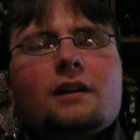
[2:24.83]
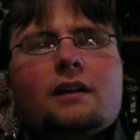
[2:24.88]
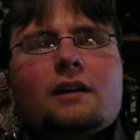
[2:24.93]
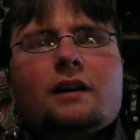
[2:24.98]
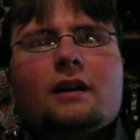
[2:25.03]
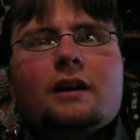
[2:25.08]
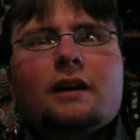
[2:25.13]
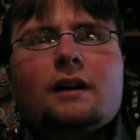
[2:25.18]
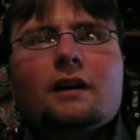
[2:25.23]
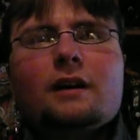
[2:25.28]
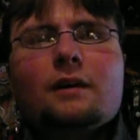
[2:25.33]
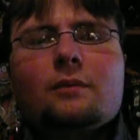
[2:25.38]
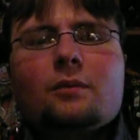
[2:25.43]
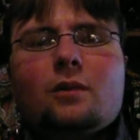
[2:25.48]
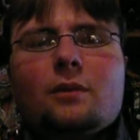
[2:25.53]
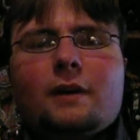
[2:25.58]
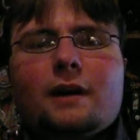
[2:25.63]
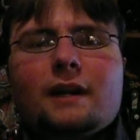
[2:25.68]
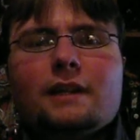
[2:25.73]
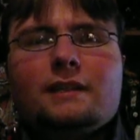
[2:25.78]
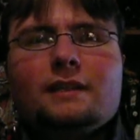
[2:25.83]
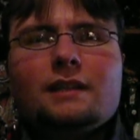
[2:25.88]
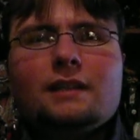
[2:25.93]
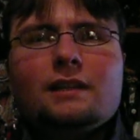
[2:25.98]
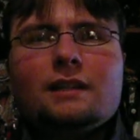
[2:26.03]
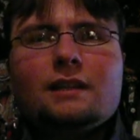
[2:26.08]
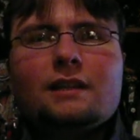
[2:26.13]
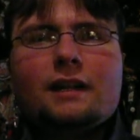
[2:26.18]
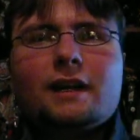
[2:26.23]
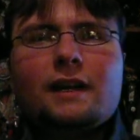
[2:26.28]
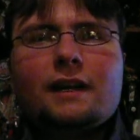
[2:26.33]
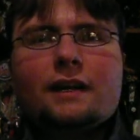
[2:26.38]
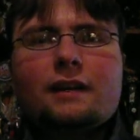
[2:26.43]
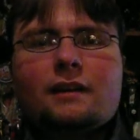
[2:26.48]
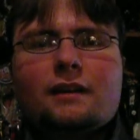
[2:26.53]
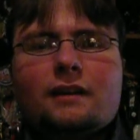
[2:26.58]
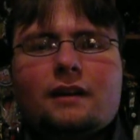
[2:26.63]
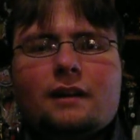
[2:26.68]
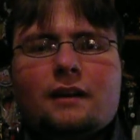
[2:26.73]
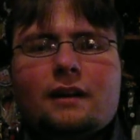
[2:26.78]
Well, what I didn't like
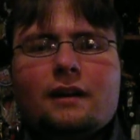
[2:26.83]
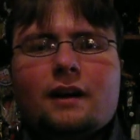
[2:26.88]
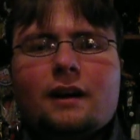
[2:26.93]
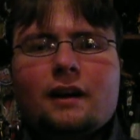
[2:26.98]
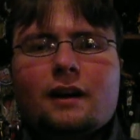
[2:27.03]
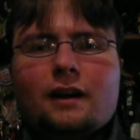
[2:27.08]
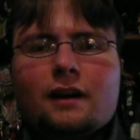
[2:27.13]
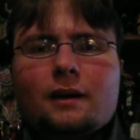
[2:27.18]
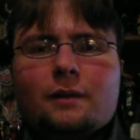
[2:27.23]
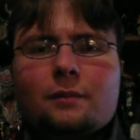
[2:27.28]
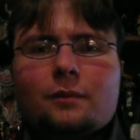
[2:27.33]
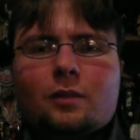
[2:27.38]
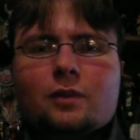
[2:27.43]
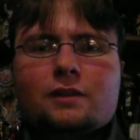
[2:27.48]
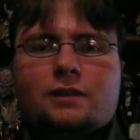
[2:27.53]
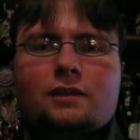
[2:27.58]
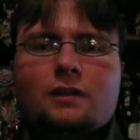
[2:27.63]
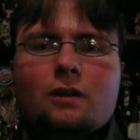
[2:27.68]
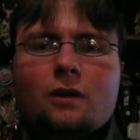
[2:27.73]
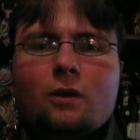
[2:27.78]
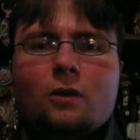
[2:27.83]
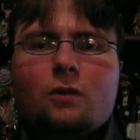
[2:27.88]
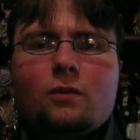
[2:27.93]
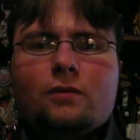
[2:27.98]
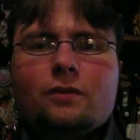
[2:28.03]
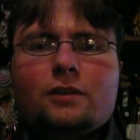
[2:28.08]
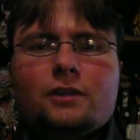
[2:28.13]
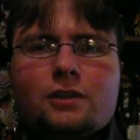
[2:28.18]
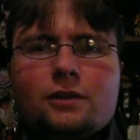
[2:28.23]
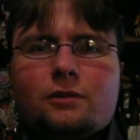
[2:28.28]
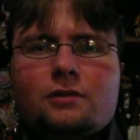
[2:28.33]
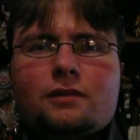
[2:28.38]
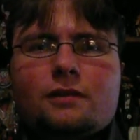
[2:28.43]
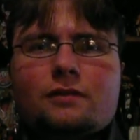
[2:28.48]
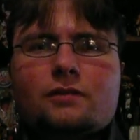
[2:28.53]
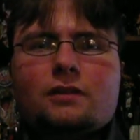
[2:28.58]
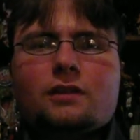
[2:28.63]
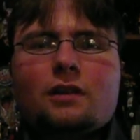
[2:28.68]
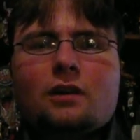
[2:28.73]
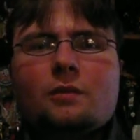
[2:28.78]
was the overuse of
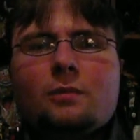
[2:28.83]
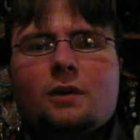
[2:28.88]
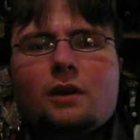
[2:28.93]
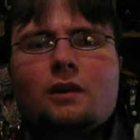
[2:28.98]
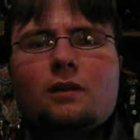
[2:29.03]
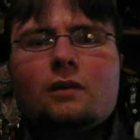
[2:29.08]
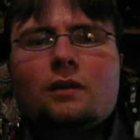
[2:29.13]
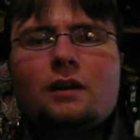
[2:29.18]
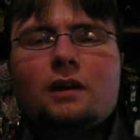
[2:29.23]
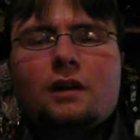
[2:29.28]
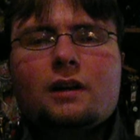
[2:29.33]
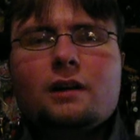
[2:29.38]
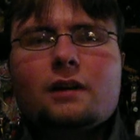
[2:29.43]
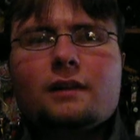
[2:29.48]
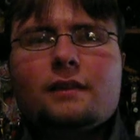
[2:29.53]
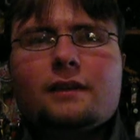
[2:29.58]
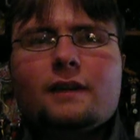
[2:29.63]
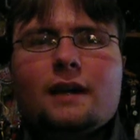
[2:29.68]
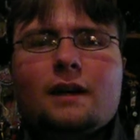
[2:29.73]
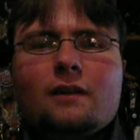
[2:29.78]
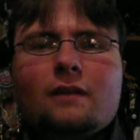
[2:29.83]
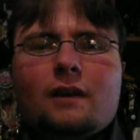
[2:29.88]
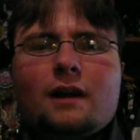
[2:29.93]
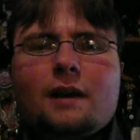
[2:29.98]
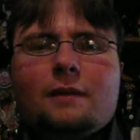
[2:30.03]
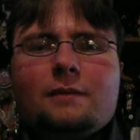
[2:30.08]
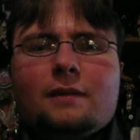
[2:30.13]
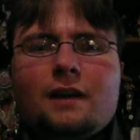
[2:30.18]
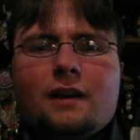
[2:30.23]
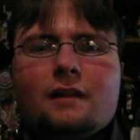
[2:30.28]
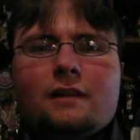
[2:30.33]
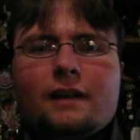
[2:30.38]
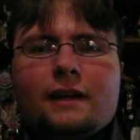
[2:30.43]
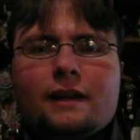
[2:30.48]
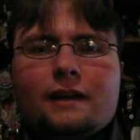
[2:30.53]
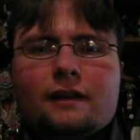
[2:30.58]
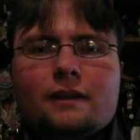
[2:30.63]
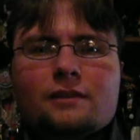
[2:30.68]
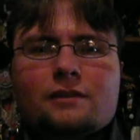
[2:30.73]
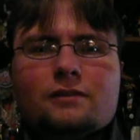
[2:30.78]
slow-mo. Now, I'm not
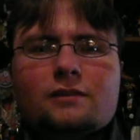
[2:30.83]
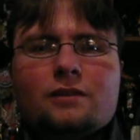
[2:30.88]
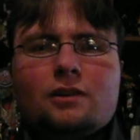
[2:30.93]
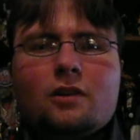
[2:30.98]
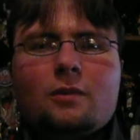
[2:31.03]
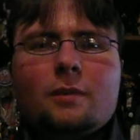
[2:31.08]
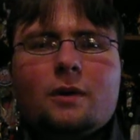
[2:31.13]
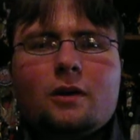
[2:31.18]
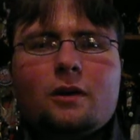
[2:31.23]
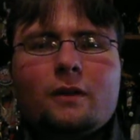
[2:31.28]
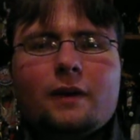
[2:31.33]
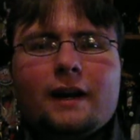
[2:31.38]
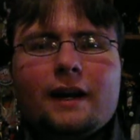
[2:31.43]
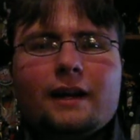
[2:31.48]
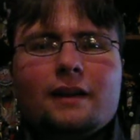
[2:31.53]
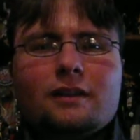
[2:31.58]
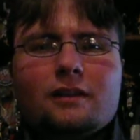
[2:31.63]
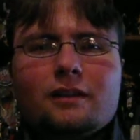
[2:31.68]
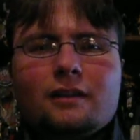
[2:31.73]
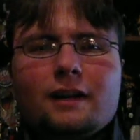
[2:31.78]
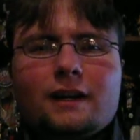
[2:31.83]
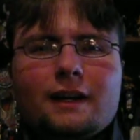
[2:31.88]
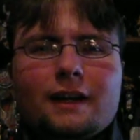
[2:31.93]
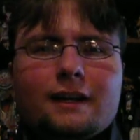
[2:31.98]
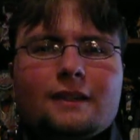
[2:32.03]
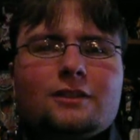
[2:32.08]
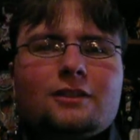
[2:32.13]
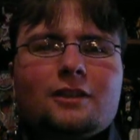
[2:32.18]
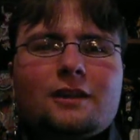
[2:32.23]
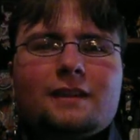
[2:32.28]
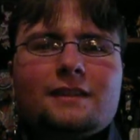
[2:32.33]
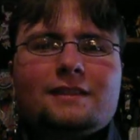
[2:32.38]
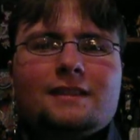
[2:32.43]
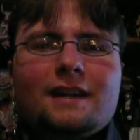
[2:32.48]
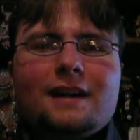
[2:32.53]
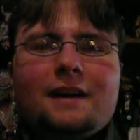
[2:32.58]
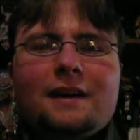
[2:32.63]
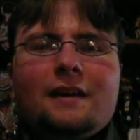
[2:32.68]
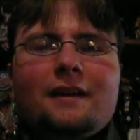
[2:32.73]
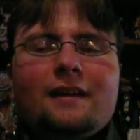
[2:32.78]
like a slow-mo hater, I guess you could
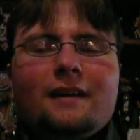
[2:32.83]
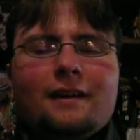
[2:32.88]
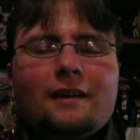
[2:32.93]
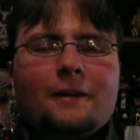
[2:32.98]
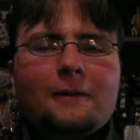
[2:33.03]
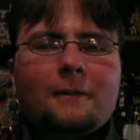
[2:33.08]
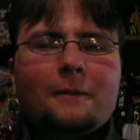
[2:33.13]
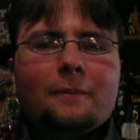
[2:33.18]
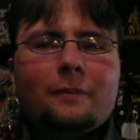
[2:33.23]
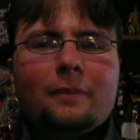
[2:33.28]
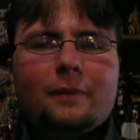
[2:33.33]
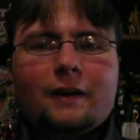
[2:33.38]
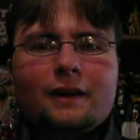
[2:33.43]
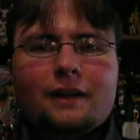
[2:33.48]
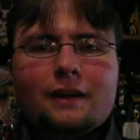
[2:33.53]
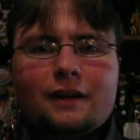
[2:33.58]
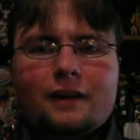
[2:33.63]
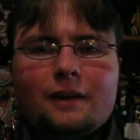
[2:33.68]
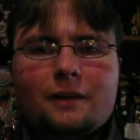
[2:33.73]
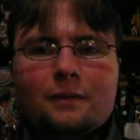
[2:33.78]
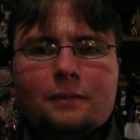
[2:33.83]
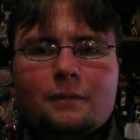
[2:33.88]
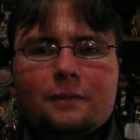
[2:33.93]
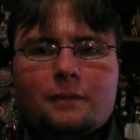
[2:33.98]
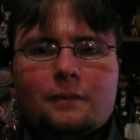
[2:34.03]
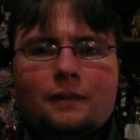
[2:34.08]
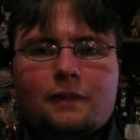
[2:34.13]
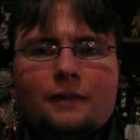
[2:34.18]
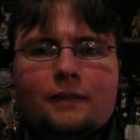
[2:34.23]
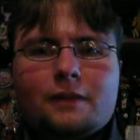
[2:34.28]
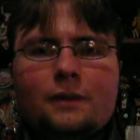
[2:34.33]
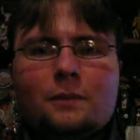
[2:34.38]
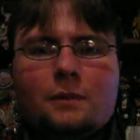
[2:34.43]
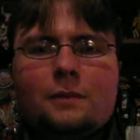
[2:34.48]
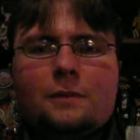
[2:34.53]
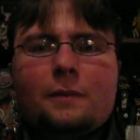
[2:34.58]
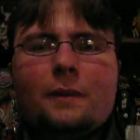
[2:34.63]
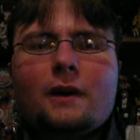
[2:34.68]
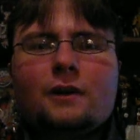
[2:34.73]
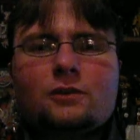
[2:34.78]
say, but there
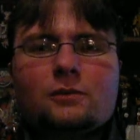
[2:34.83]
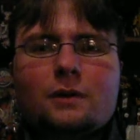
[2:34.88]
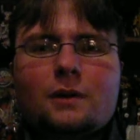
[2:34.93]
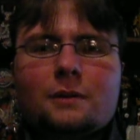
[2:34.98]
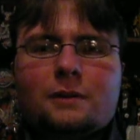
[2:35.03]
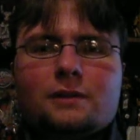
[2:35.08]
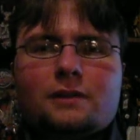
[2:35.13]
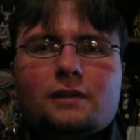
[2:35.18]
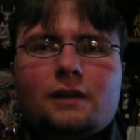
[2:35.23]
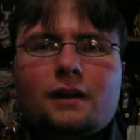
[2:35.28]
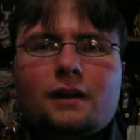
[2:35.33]
were parts where it was